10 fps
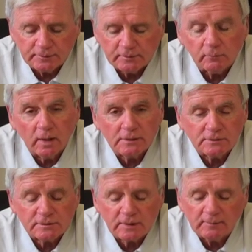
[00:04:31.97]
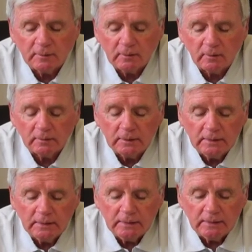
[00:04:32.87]
Rogers came along
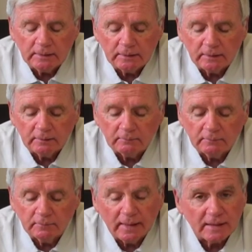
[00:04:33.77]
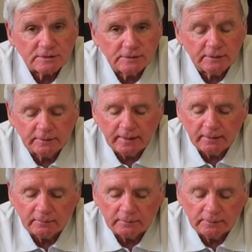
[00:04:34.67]
last year and had
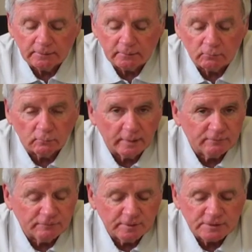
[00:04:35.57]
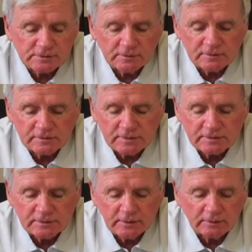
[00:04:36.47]
a great finish to the
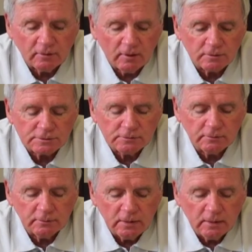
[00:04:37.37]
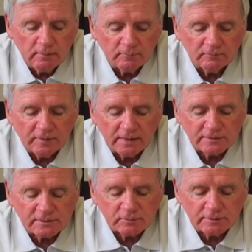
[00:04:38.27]
season. And Carl June
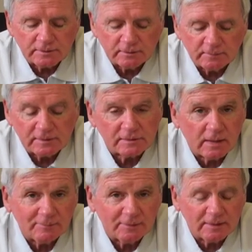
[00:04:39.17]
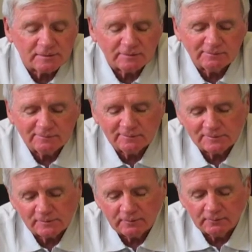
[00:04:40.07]
provides us with some excitement as
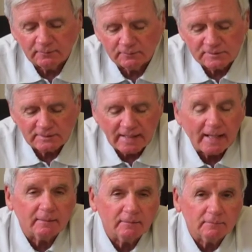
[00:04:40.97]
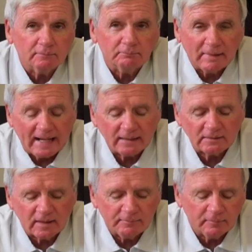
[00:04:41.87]
our little scat
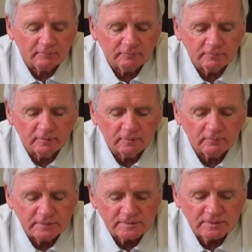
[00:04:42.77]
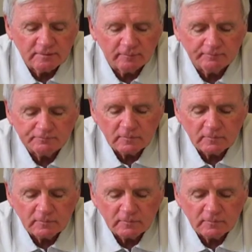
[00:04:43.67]
back type of receiver.